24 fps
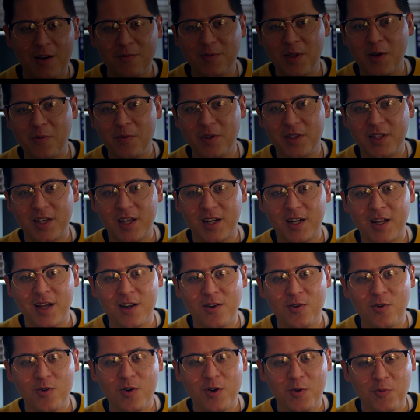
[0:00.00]
I'm David
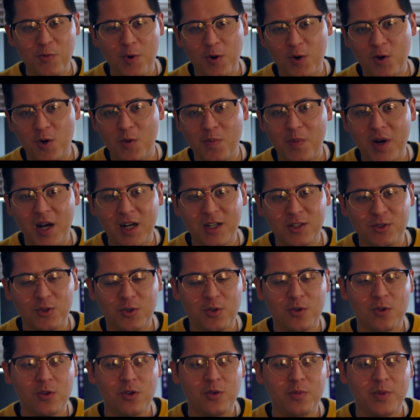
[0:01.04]
Guerrero and welcome back to
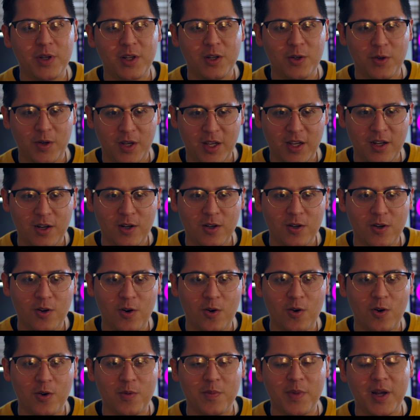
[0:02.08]
another video here
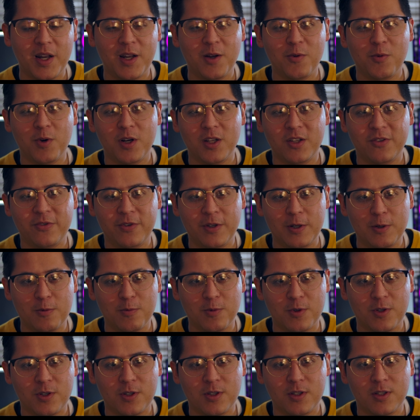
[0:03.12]
on Many Ways
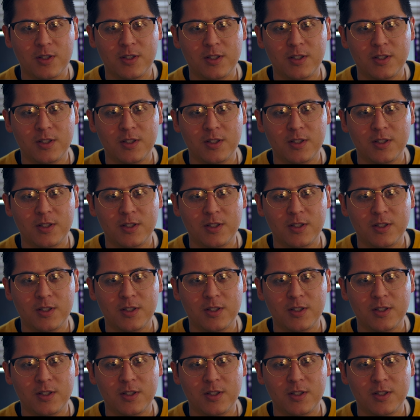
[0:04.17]
Films.